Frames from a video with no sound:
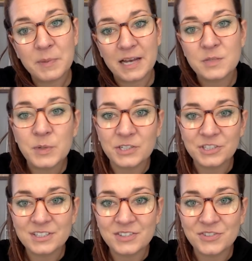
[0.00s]
past
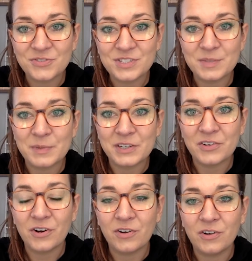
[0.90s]
projects that students submitted
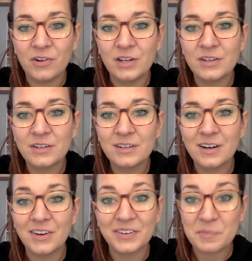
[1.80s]
all
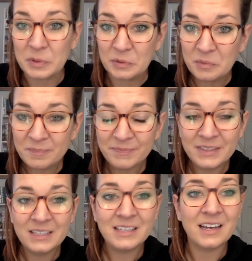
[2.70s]
on computer.
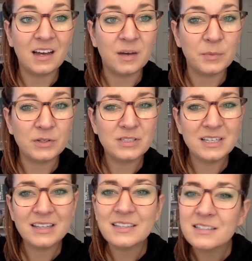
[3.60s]
You'll
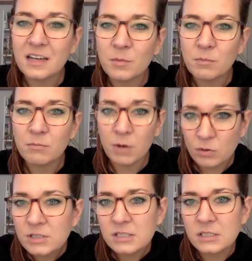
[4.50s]
see that
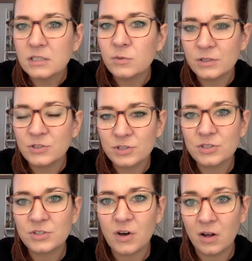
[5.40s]
most deal with
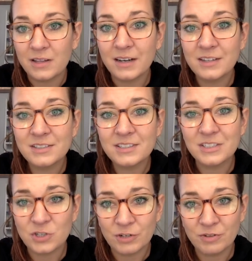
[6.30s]
just the Holocaust
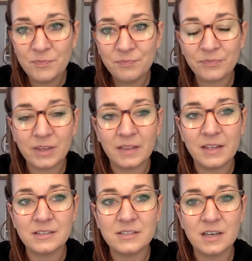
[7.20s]
in general, and
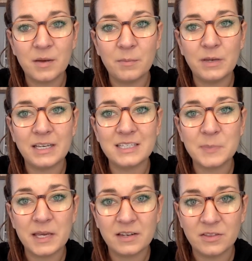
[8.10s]
then some
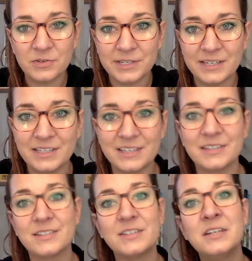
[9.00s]
expanded those
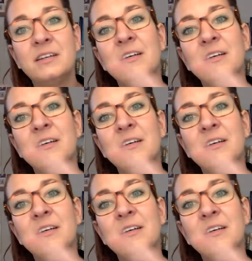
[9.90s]
ideas